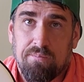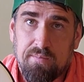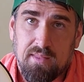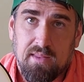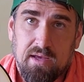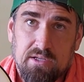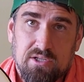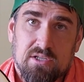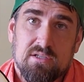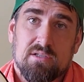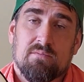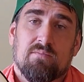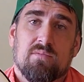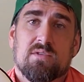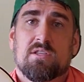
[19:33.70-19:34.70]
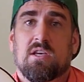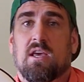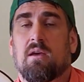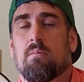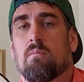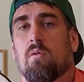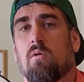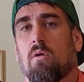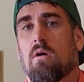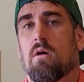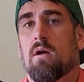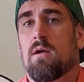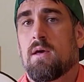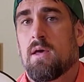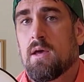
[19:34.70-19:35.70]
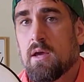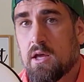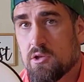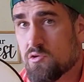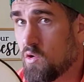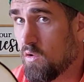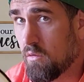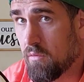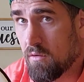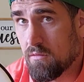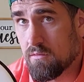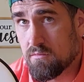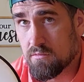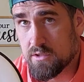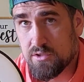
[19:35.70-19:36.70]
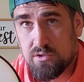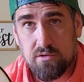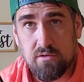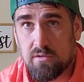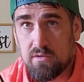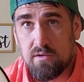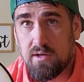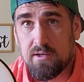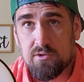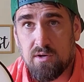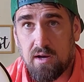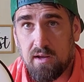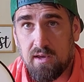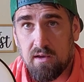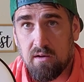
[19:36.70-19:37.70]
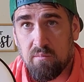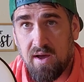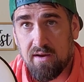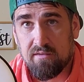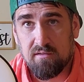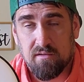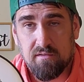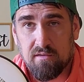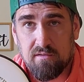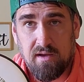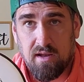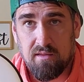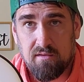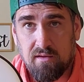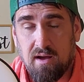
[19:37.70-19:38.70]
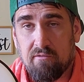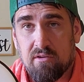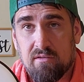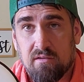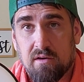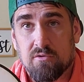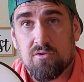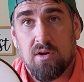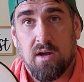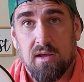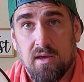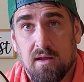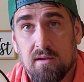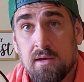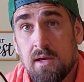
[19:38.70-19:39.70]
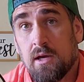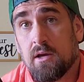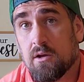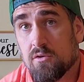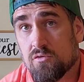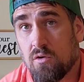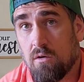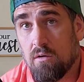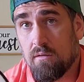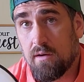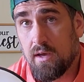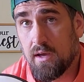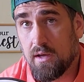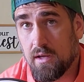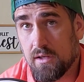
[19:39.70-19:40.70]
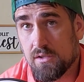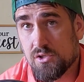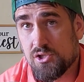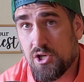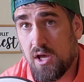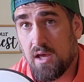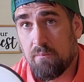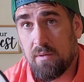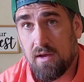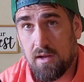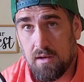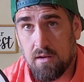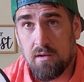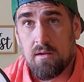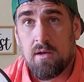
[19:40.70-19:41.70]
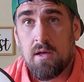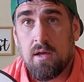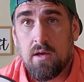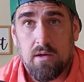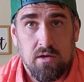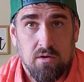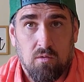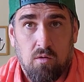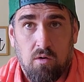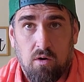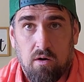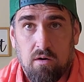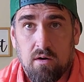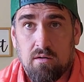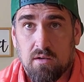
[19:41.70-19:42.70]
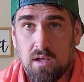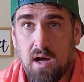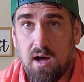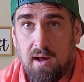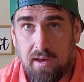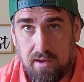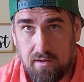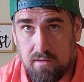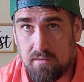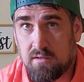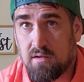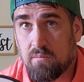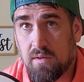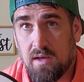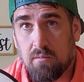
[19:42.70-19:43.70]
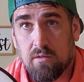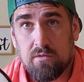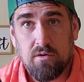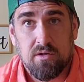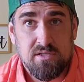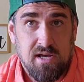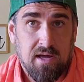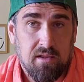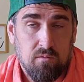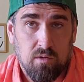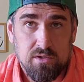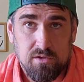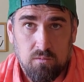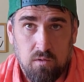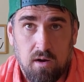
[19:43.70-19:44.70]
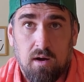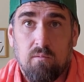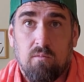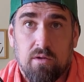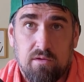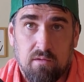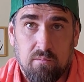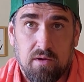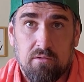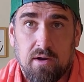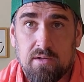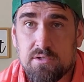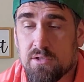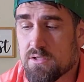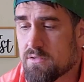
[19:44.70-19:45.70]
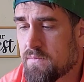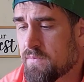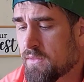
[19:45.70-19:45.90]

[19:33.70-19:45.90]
they just seem more controllable, which you're not trying to get your max distance out of these. Obviously, you're trying to get control and shaping your line to be able to do exactly what you want with your mid-ranges.